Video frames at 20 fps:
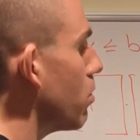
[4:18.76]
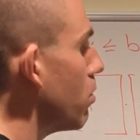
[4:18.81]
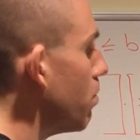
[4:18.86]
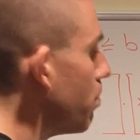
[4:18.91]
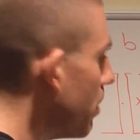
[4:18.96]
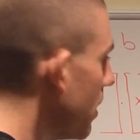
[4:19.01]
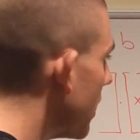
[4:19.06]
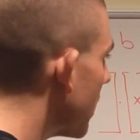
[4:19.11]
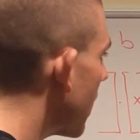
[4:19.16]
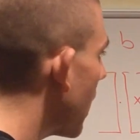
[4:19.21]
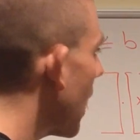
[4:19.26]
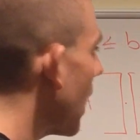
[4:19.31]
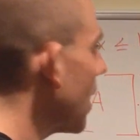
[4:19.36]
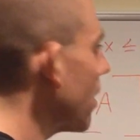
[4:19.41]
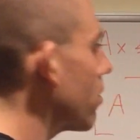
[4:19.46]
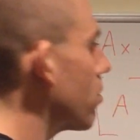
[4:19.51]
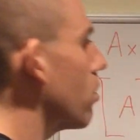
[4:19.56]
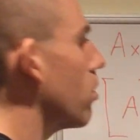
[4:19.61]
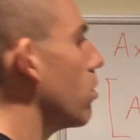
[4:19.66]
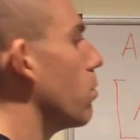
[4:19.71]
to bk,
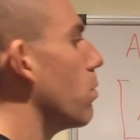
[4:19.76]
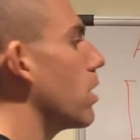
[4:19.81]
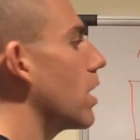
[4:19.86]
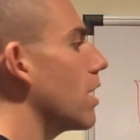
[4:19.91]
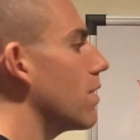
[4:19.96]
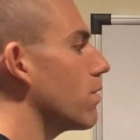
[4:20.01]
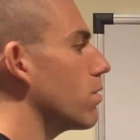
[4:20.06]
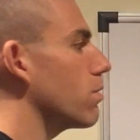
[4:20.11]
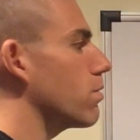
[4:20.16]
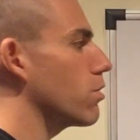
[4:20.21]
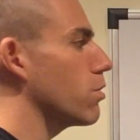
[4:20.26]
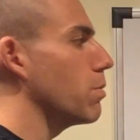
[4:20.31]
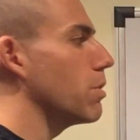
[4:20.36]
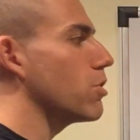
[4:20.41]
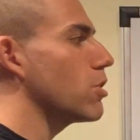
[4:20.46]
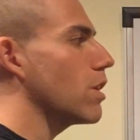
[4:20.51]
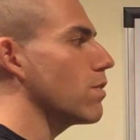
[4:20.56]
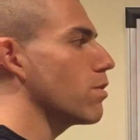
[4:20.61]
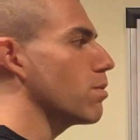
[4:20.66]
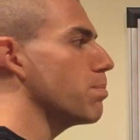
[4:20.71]
so whatever, so
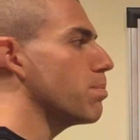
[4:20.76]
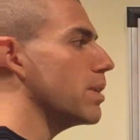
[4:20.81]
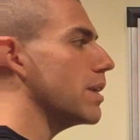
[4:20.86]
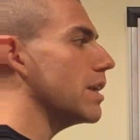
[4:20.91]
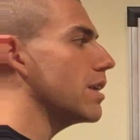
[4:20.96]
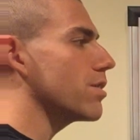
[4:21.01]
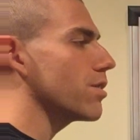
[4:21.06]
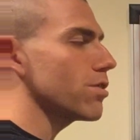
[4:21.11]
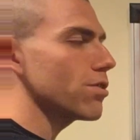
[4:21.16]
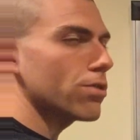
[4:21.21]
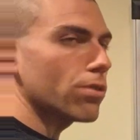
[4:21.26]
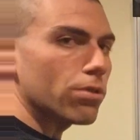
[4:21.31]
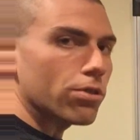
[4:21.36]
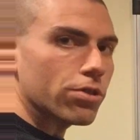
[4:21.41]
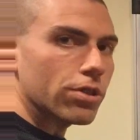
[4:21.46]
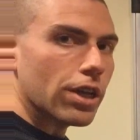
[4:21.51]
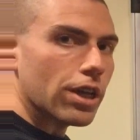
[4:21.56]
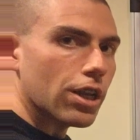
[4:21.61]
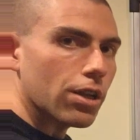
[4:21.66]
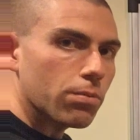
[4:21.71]
whichever b is
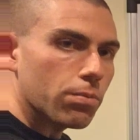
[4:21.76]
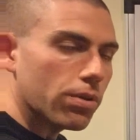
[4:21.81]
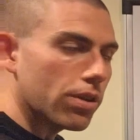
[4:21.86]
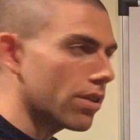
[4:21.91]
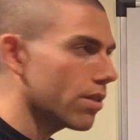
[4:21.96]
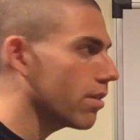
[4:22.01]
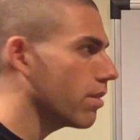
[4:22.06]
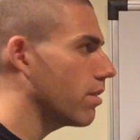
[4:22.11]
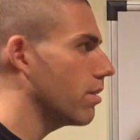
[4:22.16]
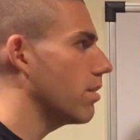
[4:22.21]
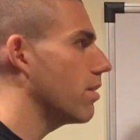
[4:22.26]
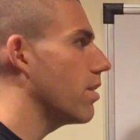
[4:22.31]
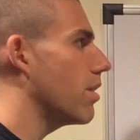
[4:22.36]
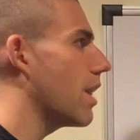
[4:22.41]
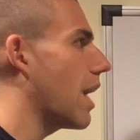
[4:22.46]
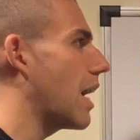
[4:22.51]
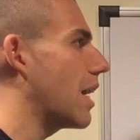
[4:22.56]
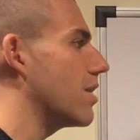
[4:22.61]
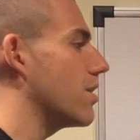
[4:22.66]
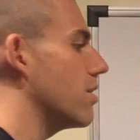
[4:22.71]
associated with
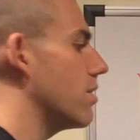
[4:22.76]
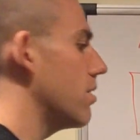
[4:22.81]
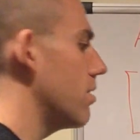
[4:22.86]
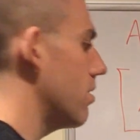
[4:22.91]
that